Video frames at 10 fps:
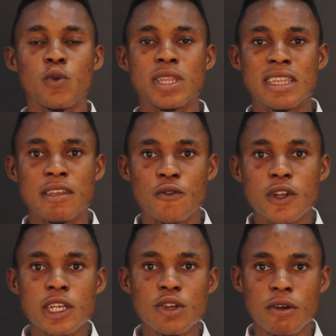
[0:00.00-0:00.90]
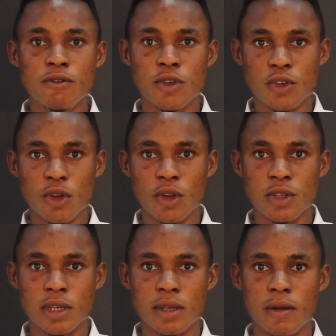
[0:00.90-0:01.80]
With the definition of
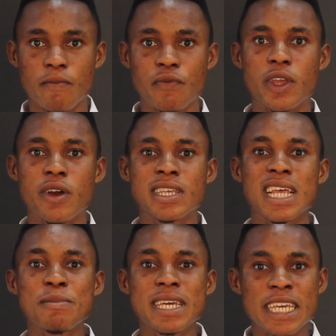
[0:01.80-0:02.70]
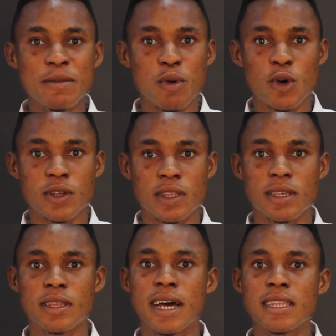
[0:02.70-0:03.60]
sociology, there are some key points
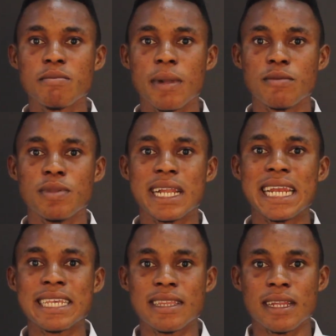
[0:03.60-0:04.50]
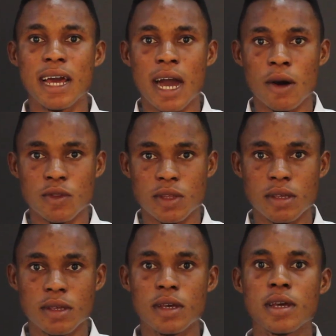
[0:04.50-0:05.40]
that might be listed out.
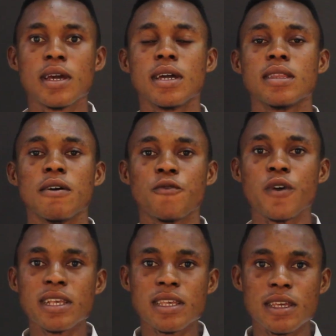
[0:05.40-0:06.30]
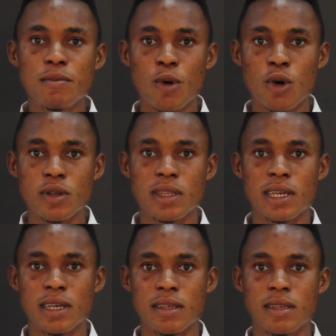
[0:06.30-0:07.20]
The first key point
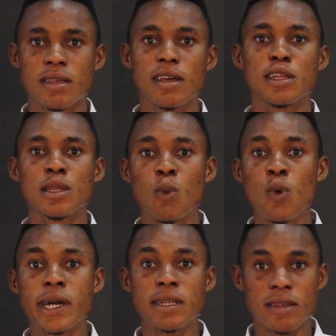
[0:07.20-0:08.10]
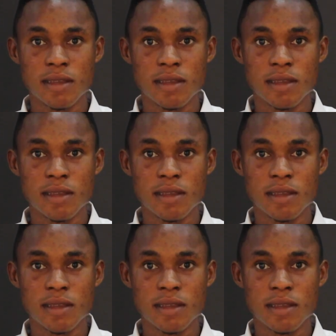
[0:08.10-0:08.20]
is the word